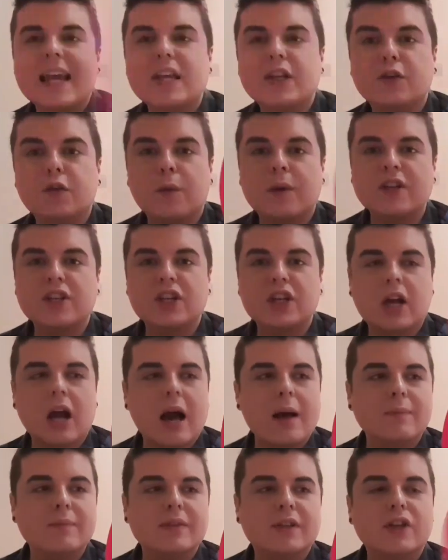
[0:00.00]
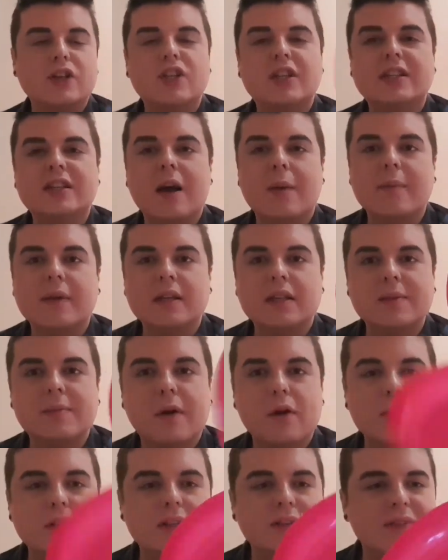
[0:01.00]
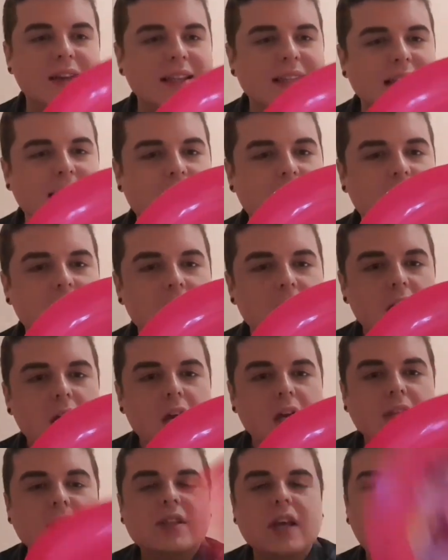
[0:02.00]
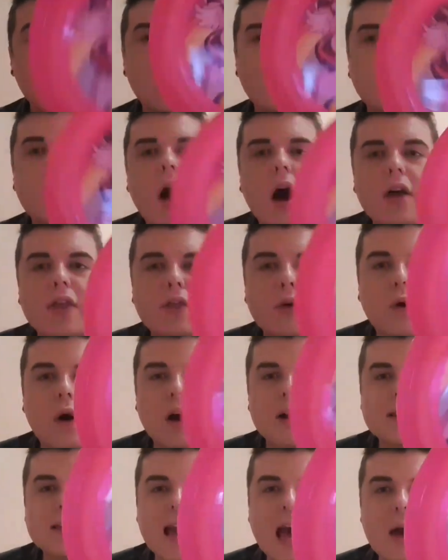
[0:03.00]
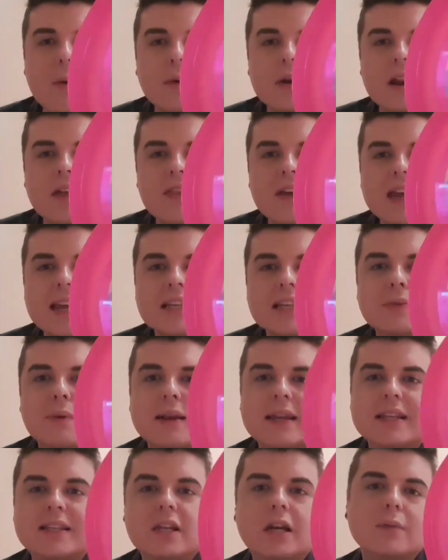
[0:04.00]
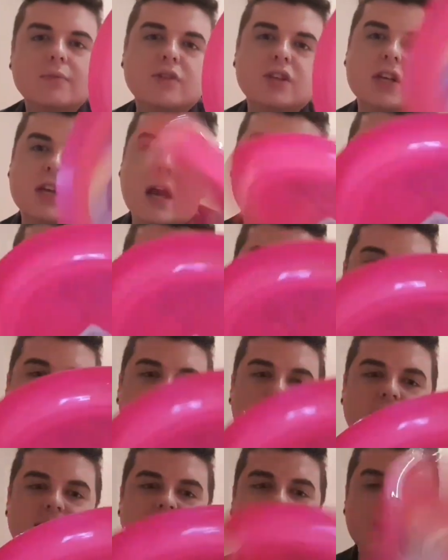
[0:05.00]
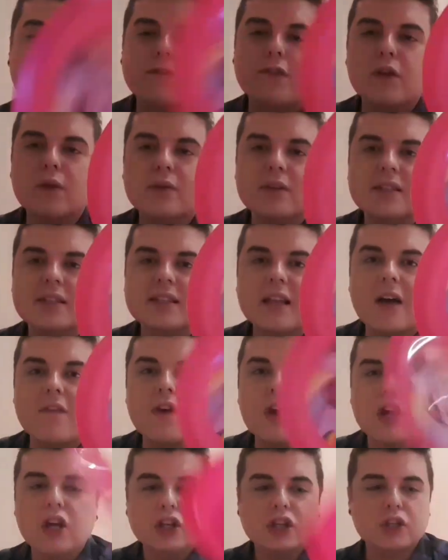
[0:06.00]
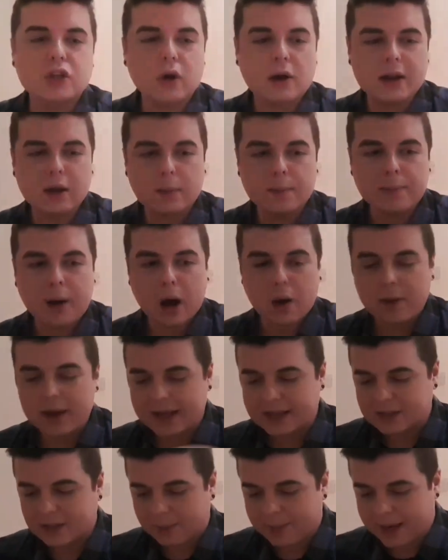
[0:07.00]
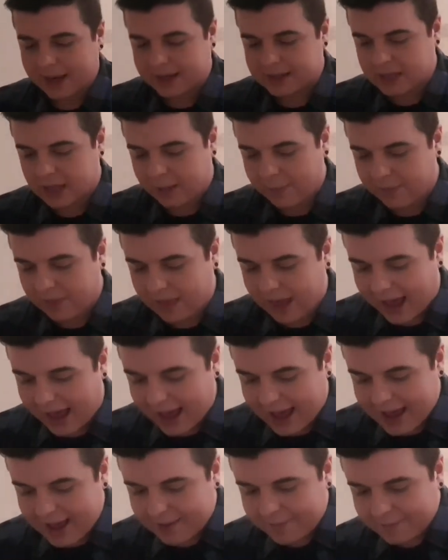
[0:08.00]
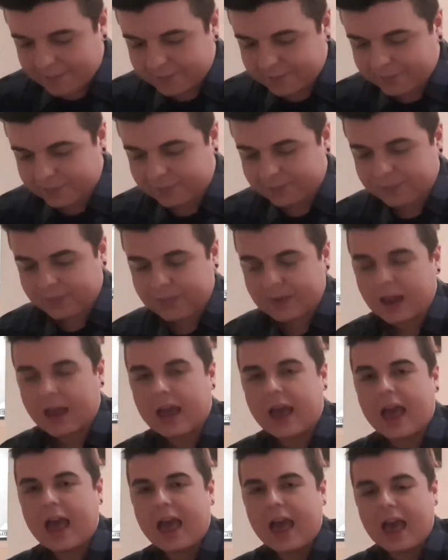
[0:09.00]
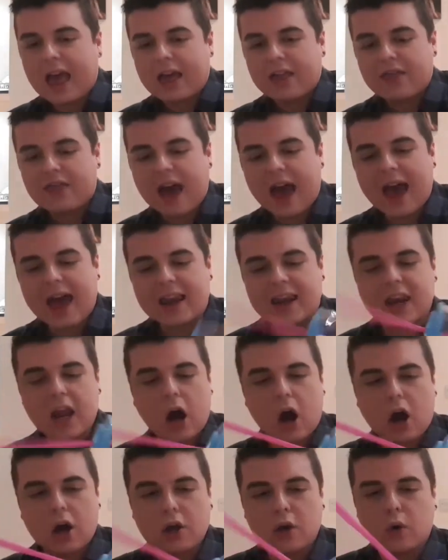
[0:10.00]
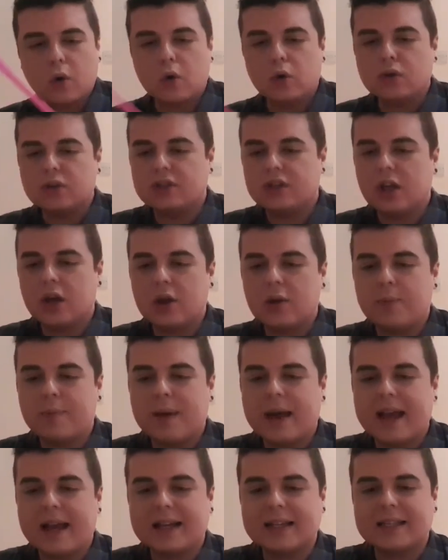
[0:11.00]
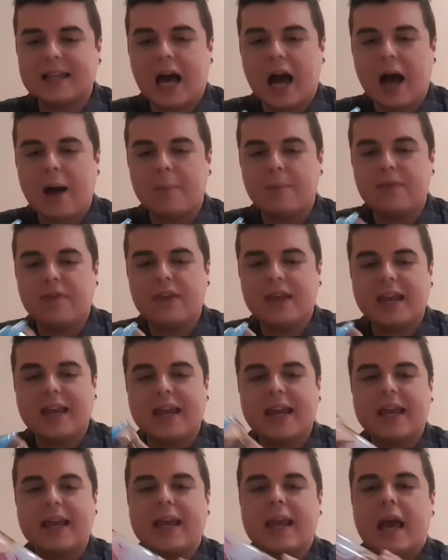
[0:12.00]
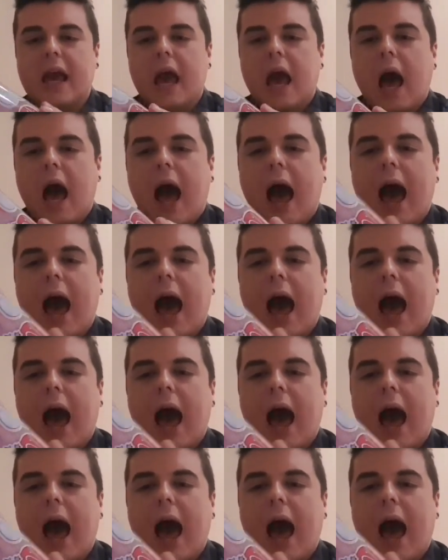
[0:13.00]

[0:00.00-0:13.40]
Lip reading: dish for when she comes, because she's coming tomorrow to visit. So I thought I'd get her one of these, so anytime she comes and she wants any food and stuff. She's got a little bowl here, so I picked up that. Then I also picked up the